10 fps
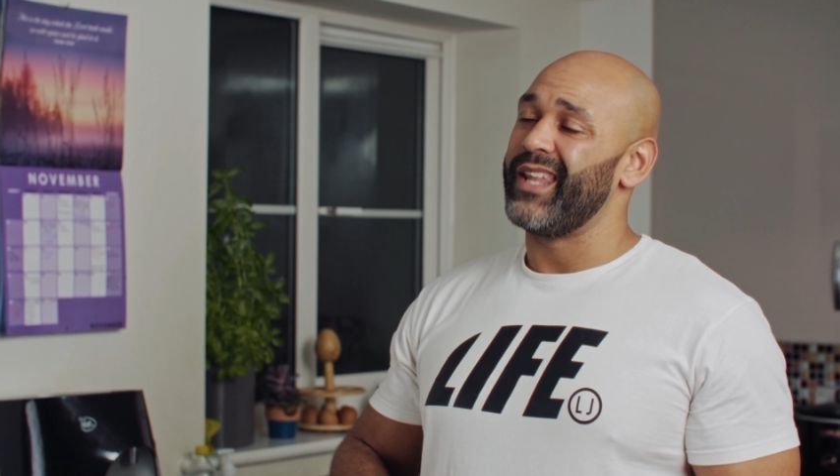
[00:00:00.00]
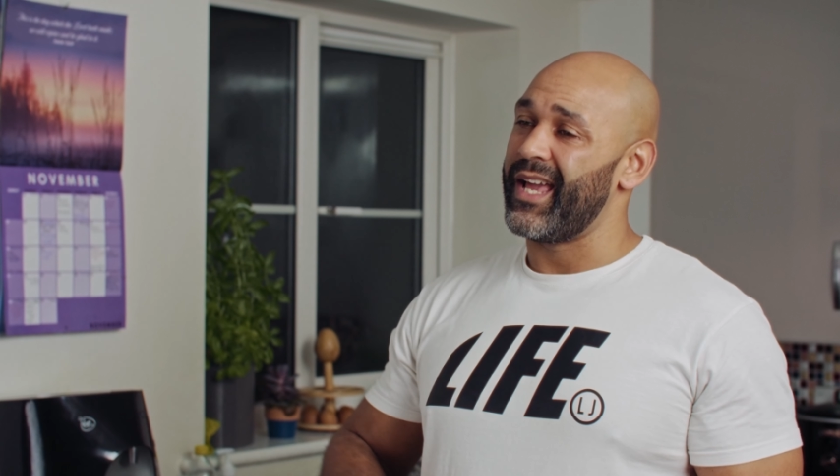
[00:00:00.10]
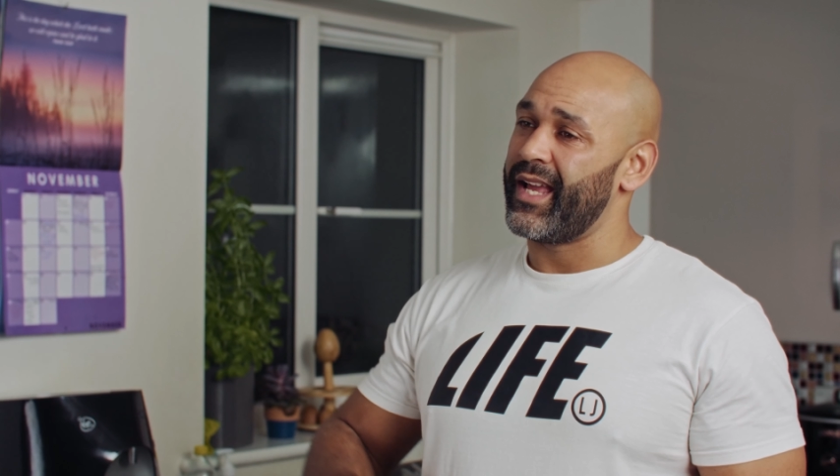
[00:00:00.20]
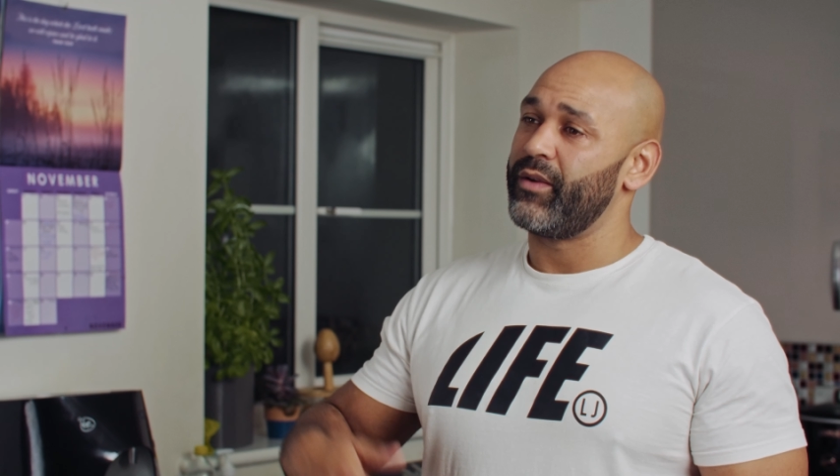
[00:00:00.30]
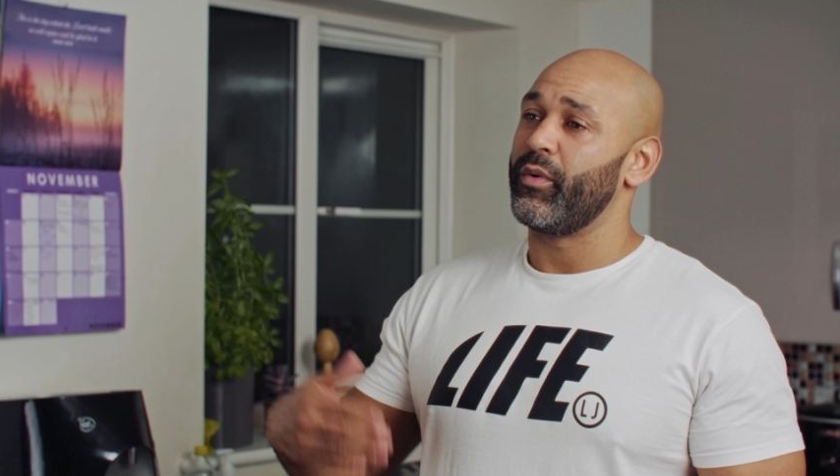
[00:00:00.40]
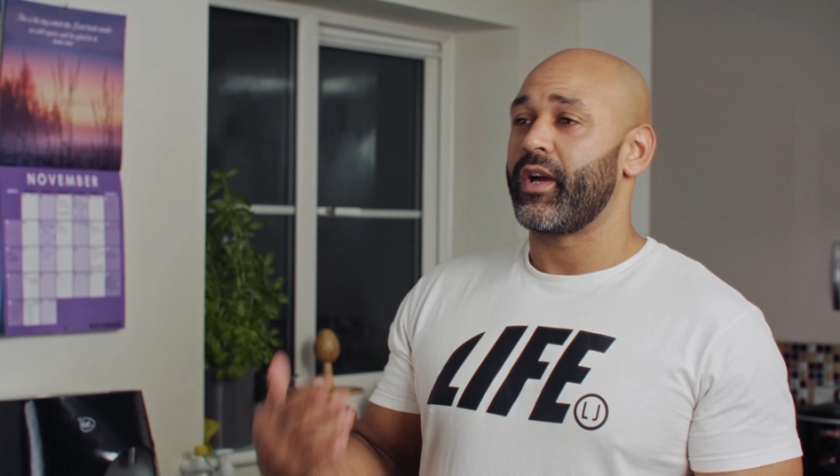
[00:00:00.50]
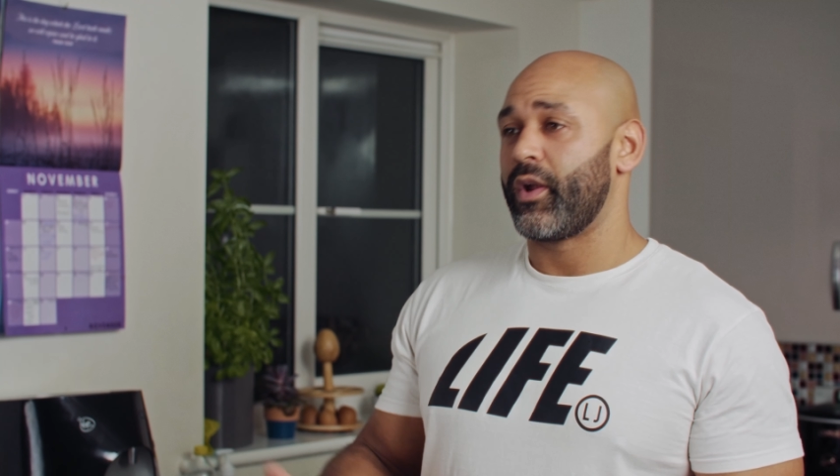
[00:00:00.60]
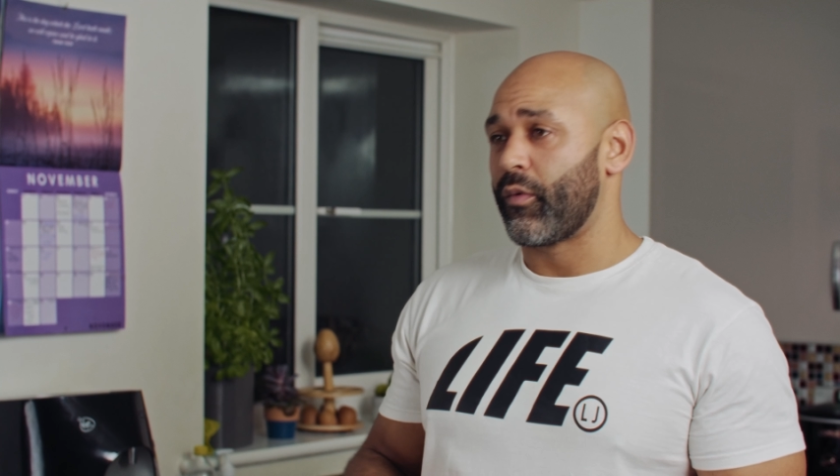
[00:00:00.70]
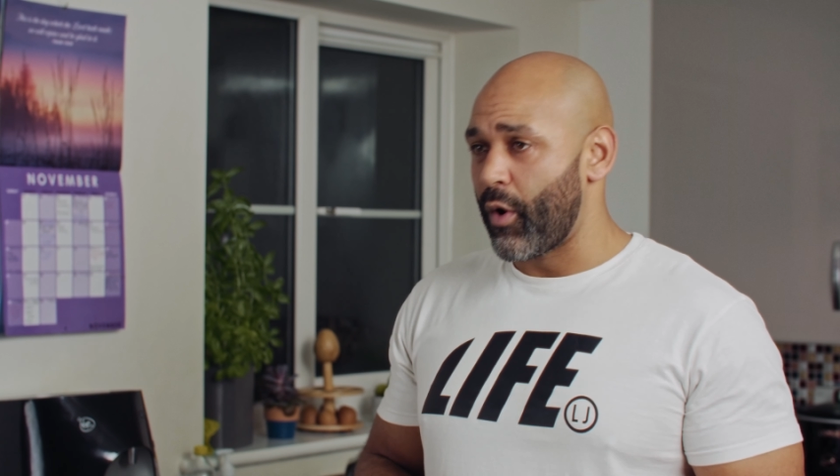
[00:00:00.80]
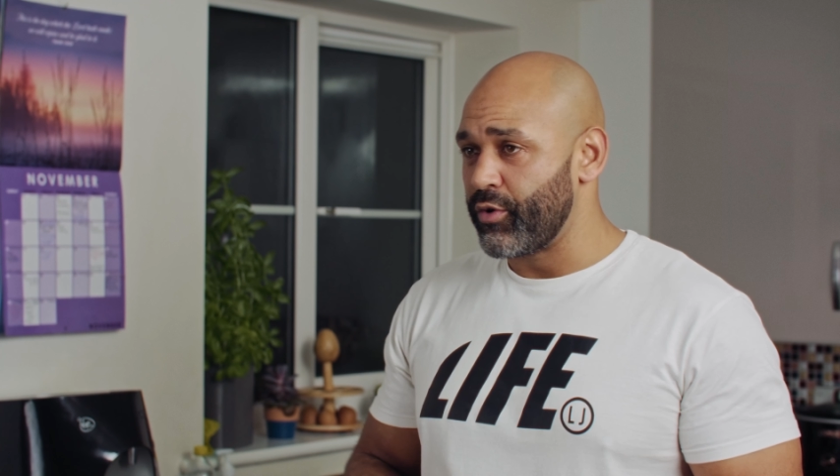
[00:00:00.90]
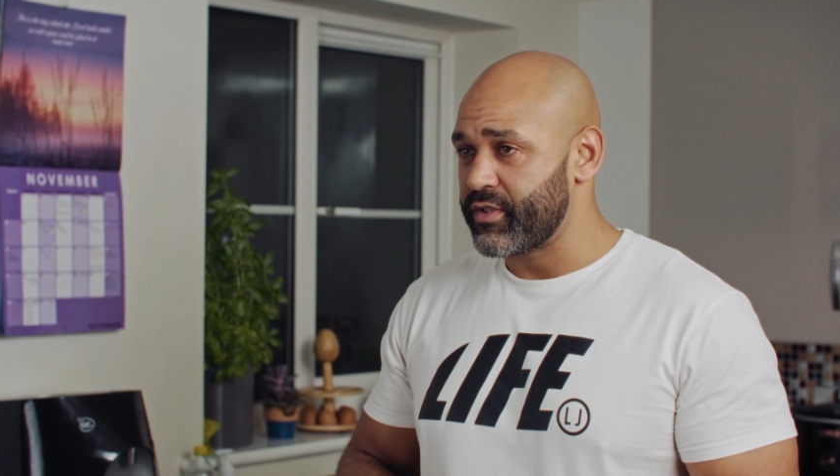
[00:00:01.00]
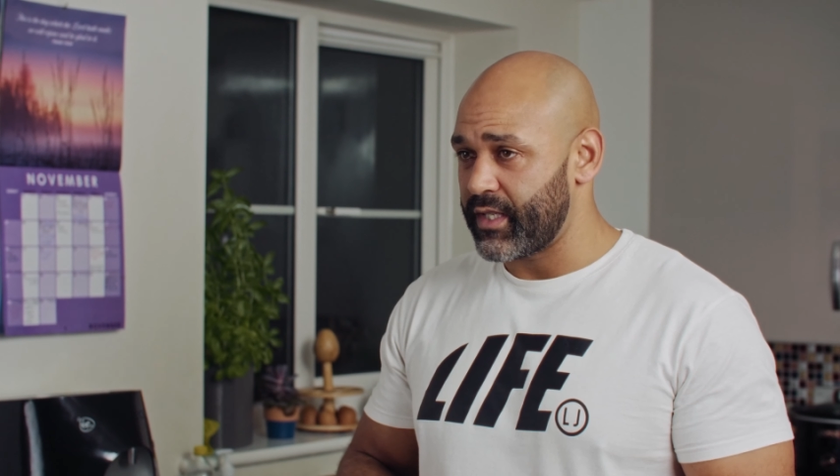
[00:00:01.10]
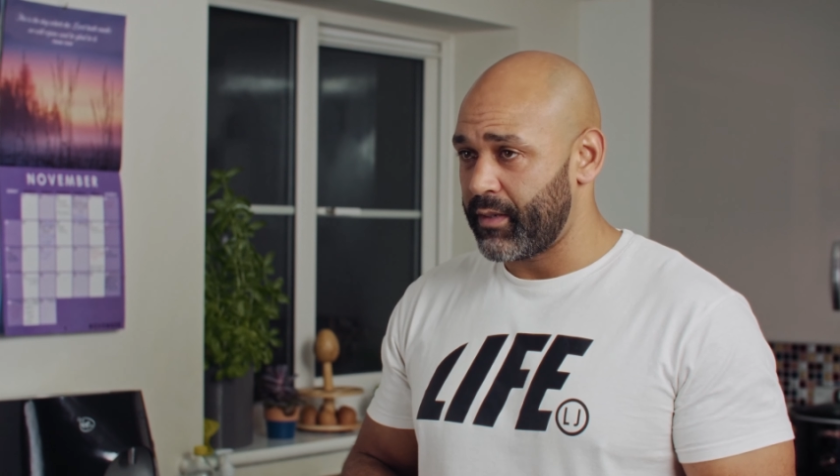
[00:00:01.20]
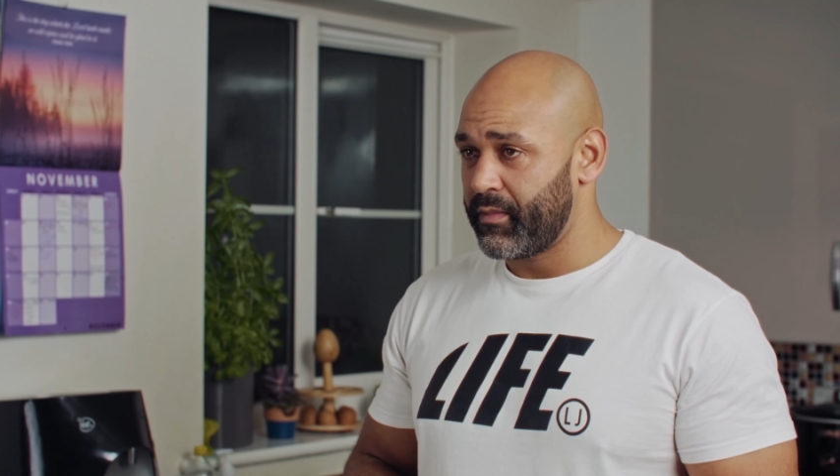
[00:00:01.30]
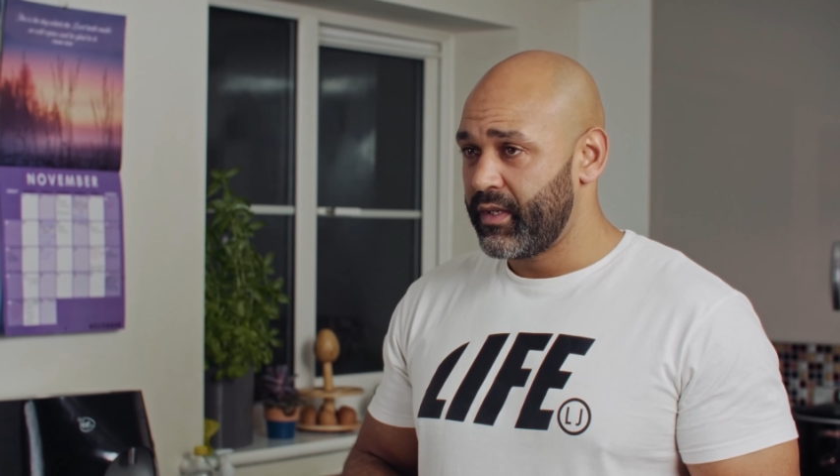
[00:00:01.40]
then we're gonna roast
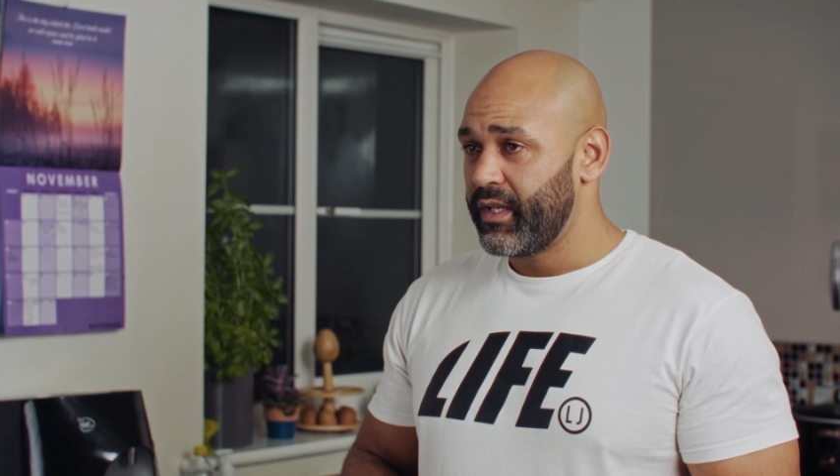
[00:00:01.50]
them.